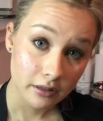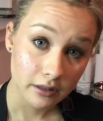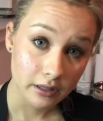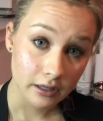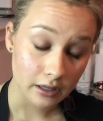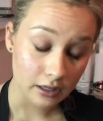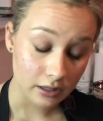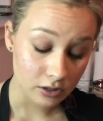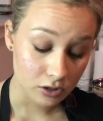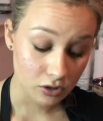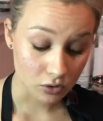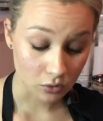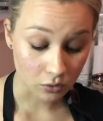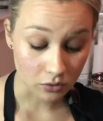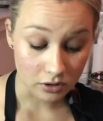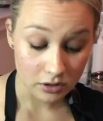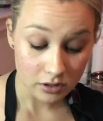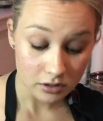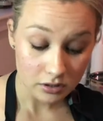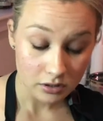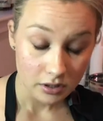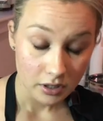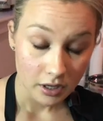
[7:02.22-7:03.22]
the
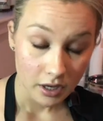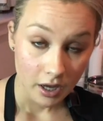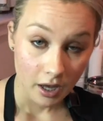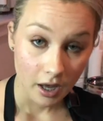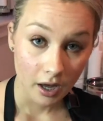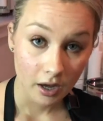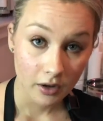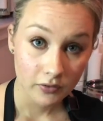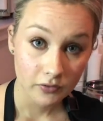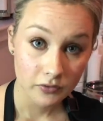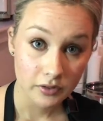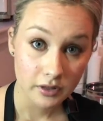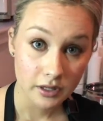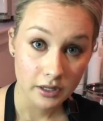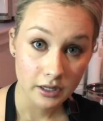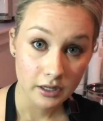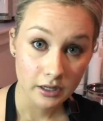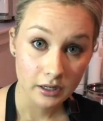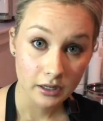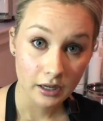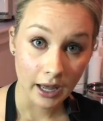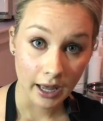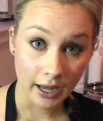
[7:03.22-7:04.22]
source of
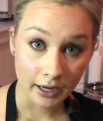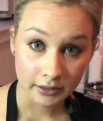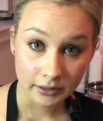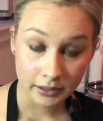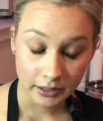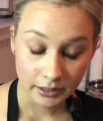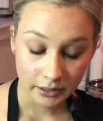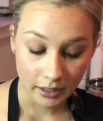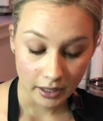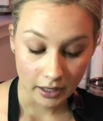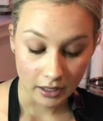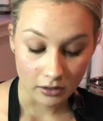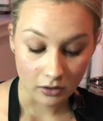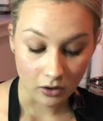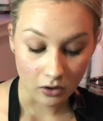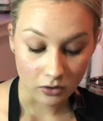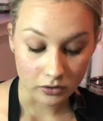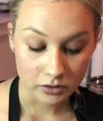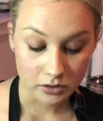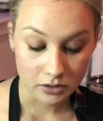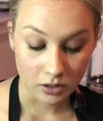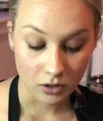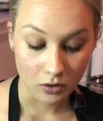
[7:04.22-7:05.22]
the acne, and
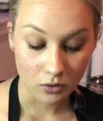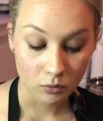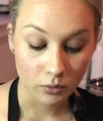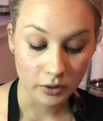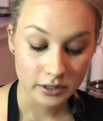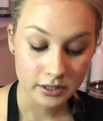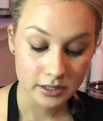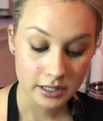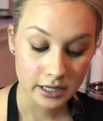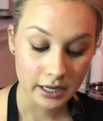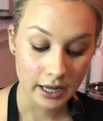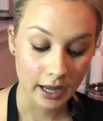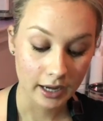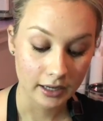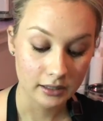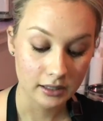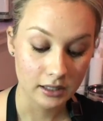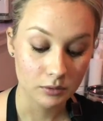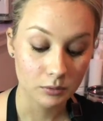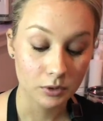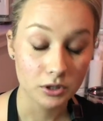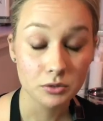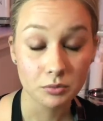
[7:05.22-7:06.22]
also once
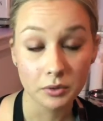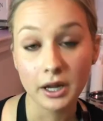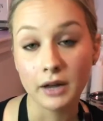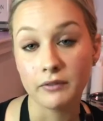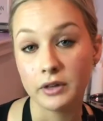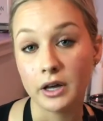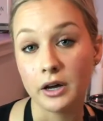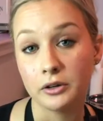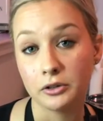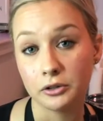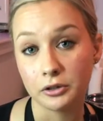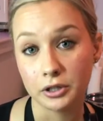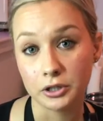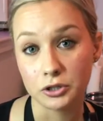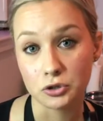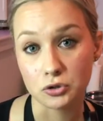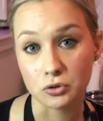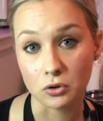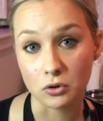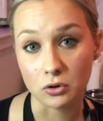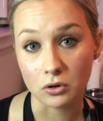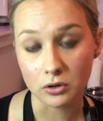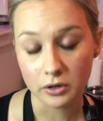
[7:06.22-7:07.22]
we have that under
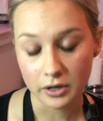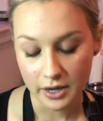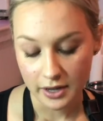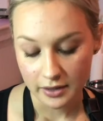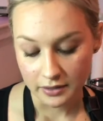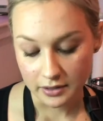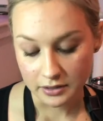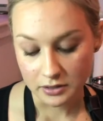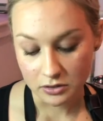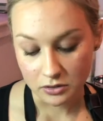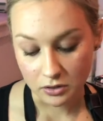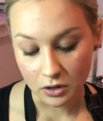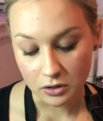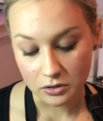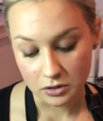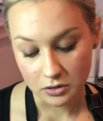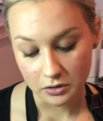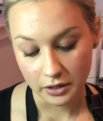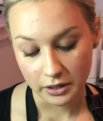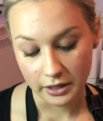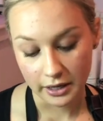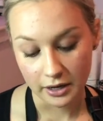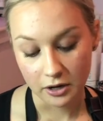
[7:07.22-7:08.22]
control, this is also
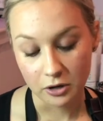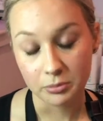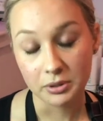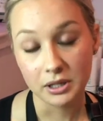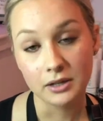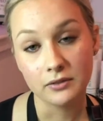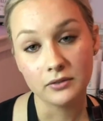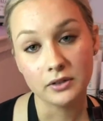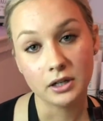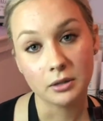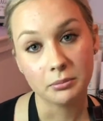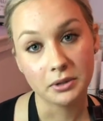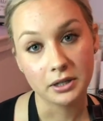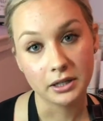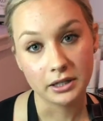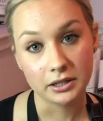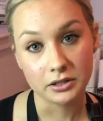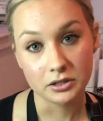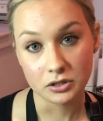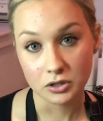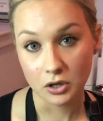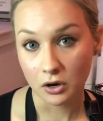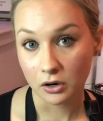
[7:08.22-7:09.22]
going to help even up any
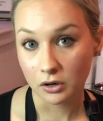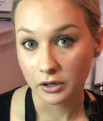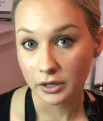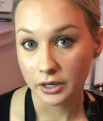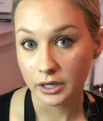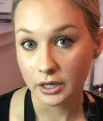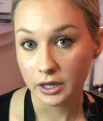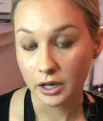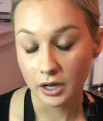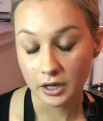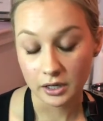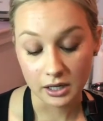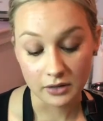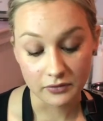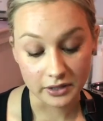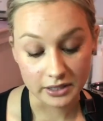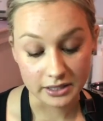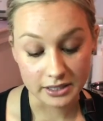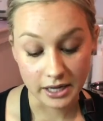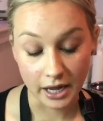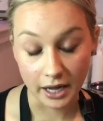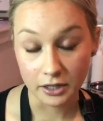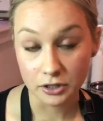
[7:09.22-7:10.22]
scarring, uneven
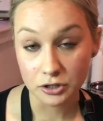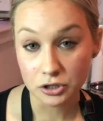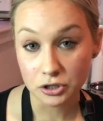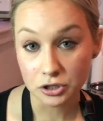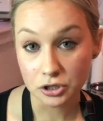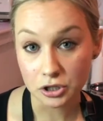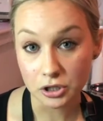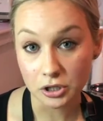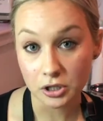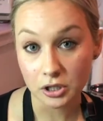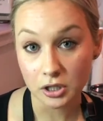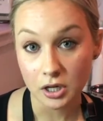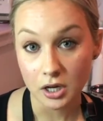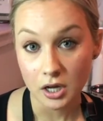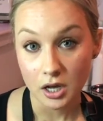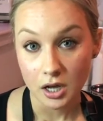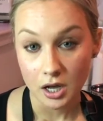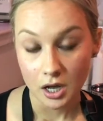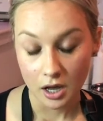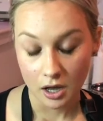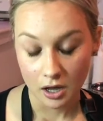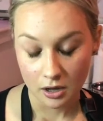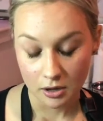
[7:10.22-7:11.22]
texture
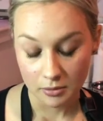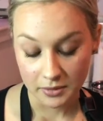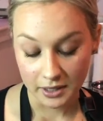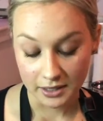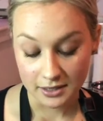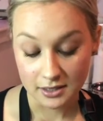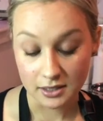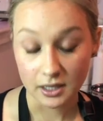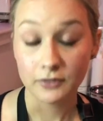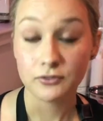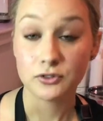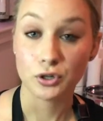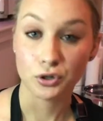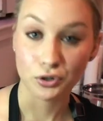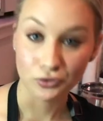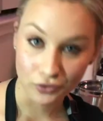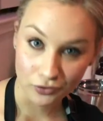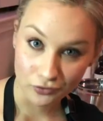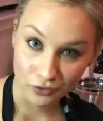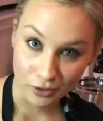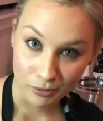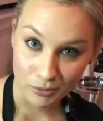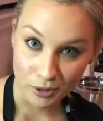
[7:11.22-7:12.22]
that's left over
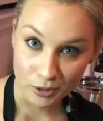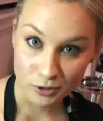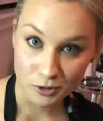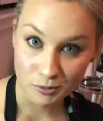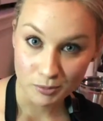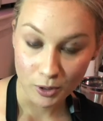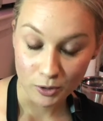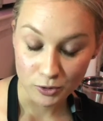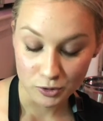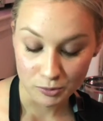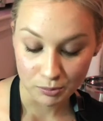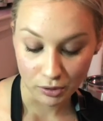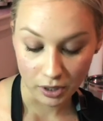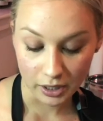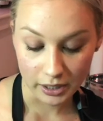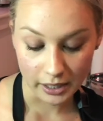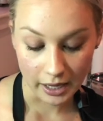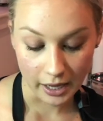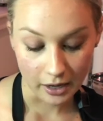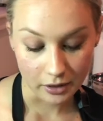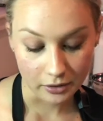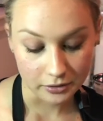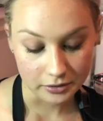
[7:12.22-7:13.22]
from those post
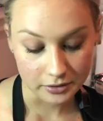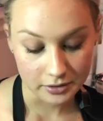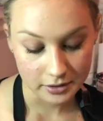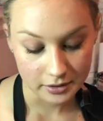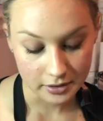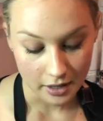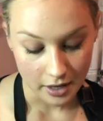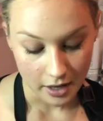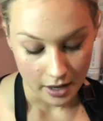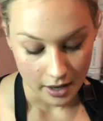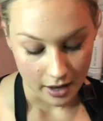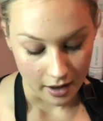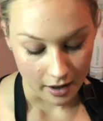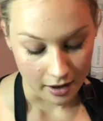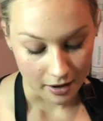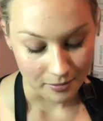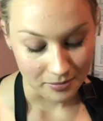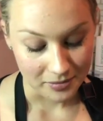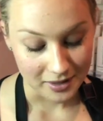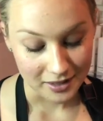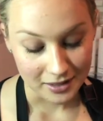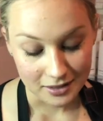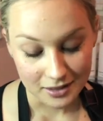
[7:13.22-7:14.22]
breakouts.
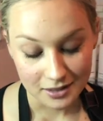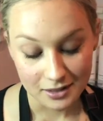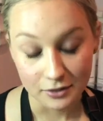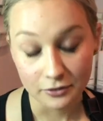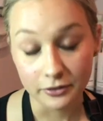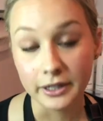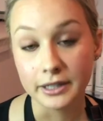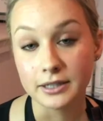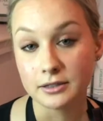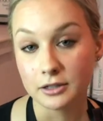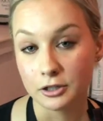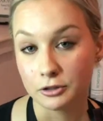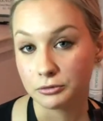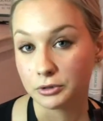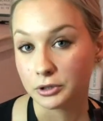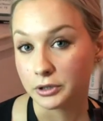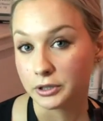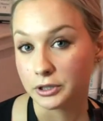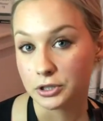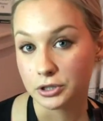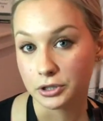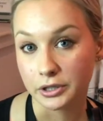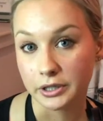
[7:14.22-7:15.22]
This device can
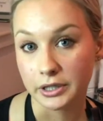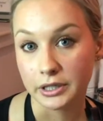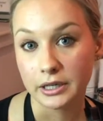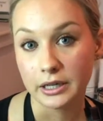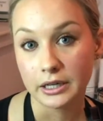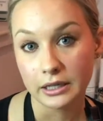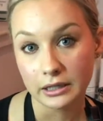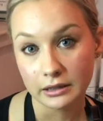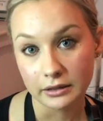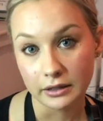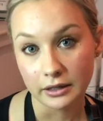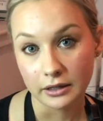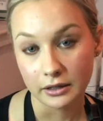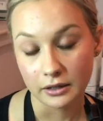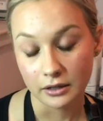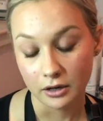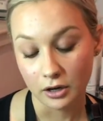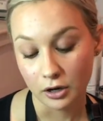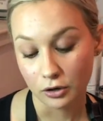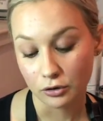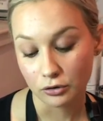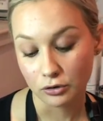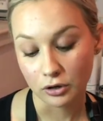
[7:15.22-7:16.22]
really treat anything
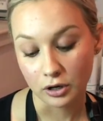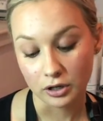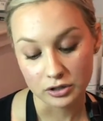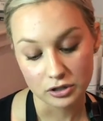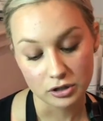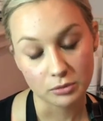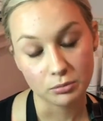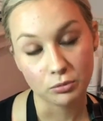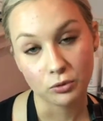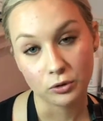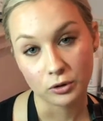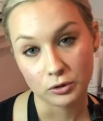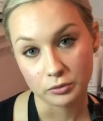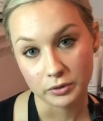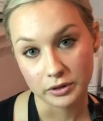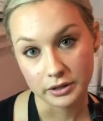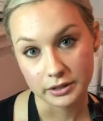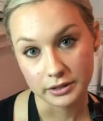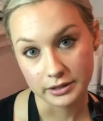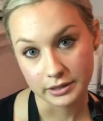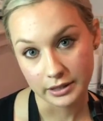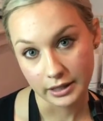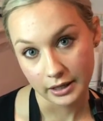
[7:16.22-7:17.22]
across the board with
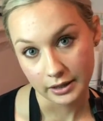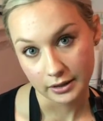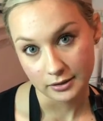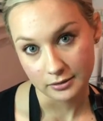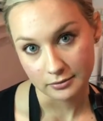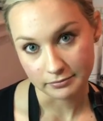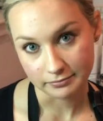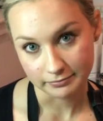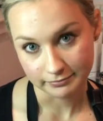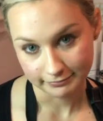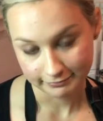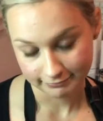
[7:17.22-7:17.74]
the skin.